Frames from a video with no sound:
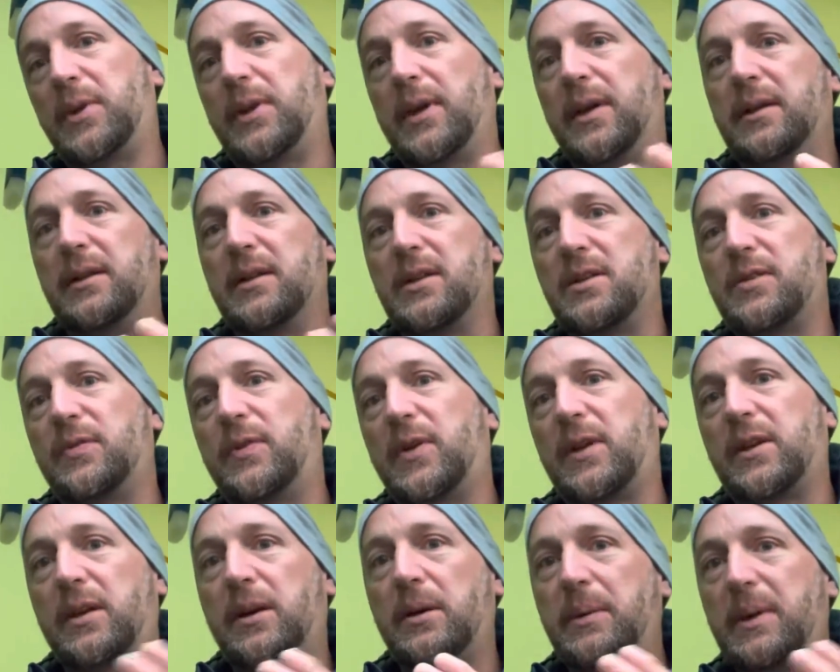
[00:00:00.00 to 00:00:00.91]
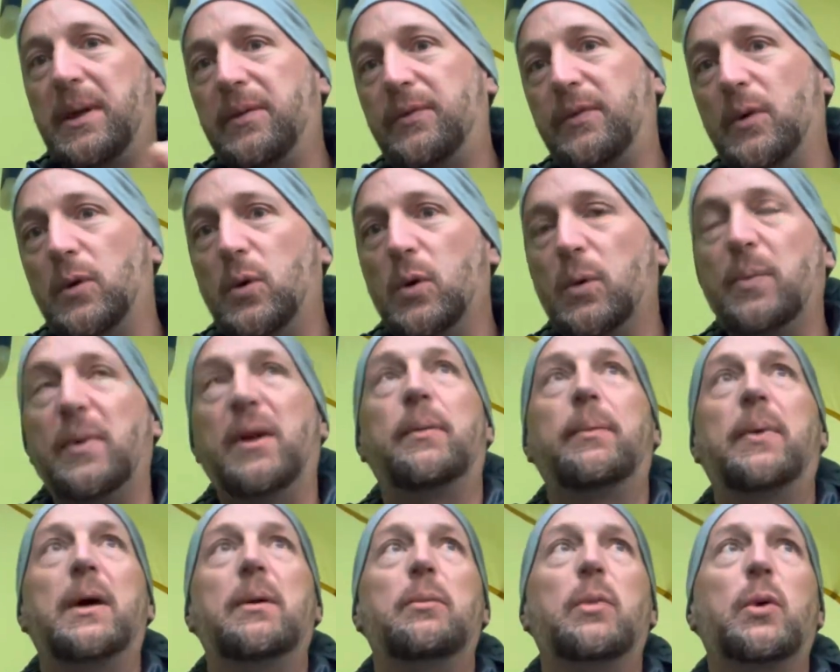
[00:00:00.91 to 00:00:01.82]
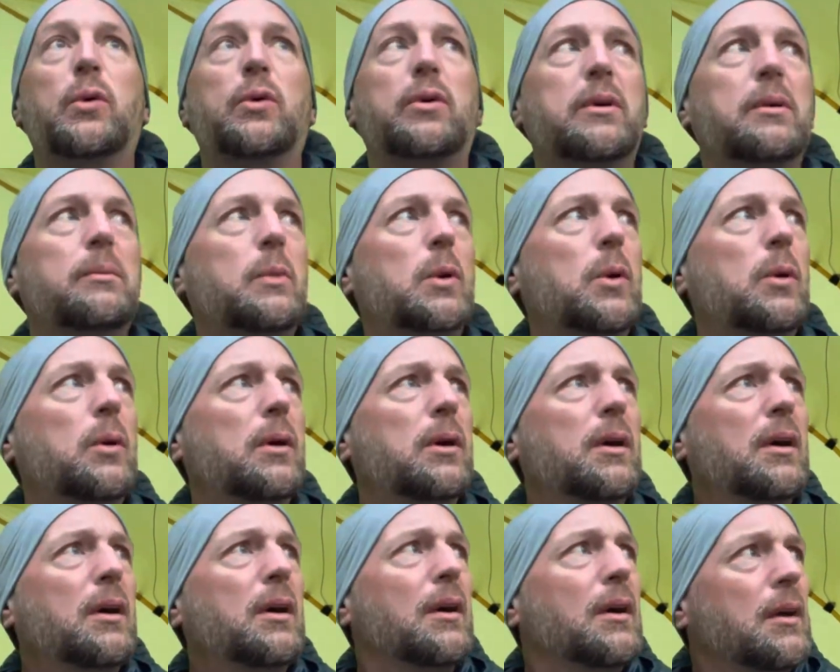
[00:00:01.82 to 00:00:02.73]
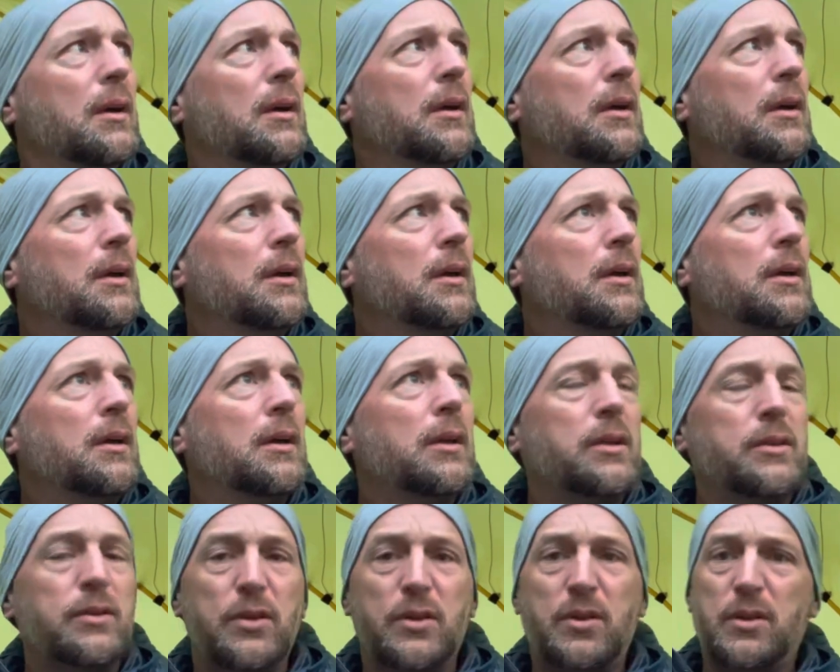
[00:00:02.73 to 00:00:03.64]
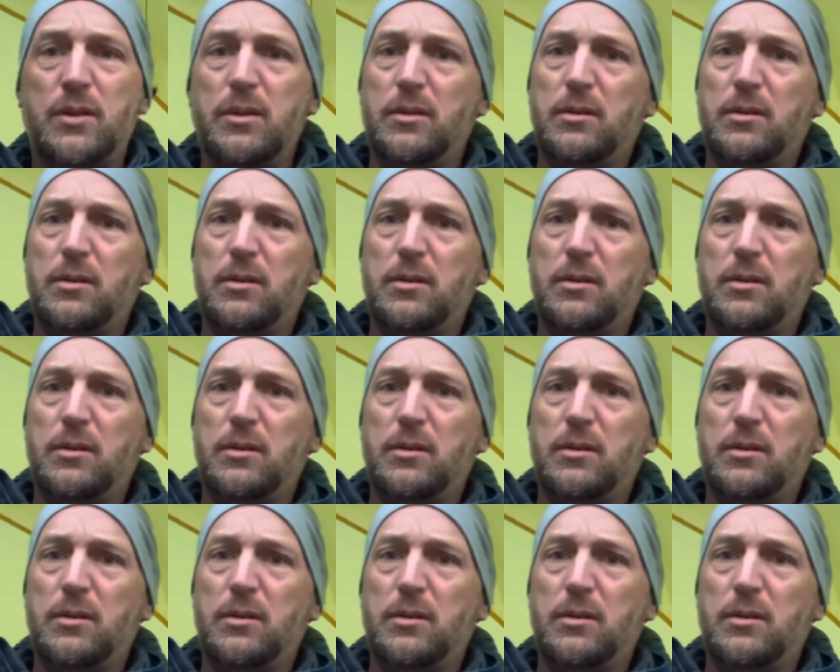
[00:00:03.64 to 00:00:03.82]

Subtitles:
thing that's further away from home and a bit more remote, just